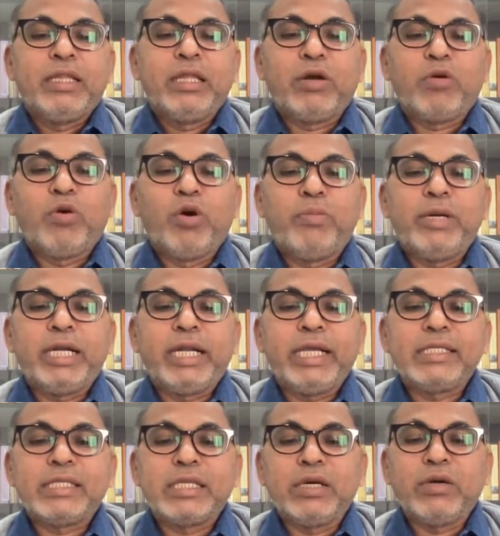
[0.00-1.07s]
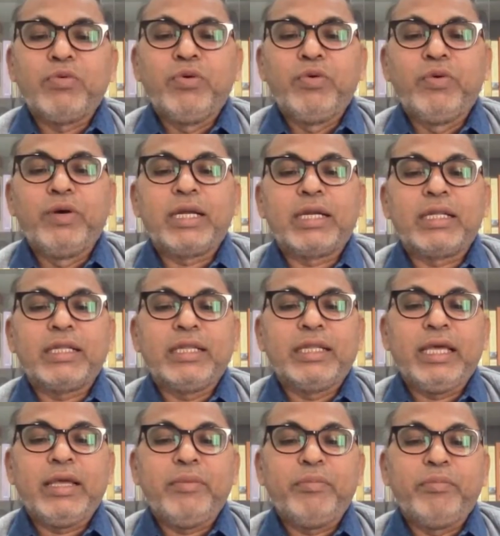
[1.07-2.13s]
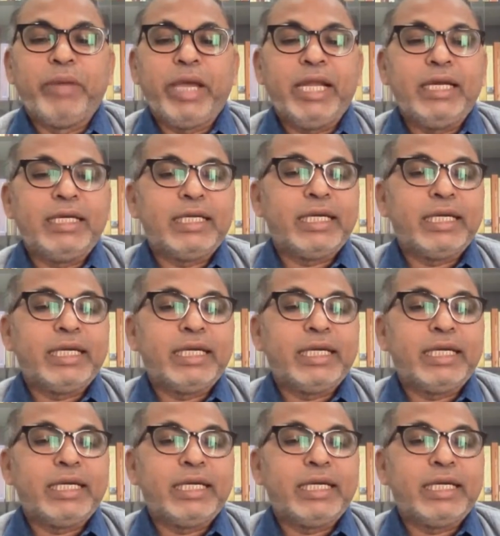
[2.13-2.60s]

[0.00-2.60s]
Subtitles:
The Komatis, who were the main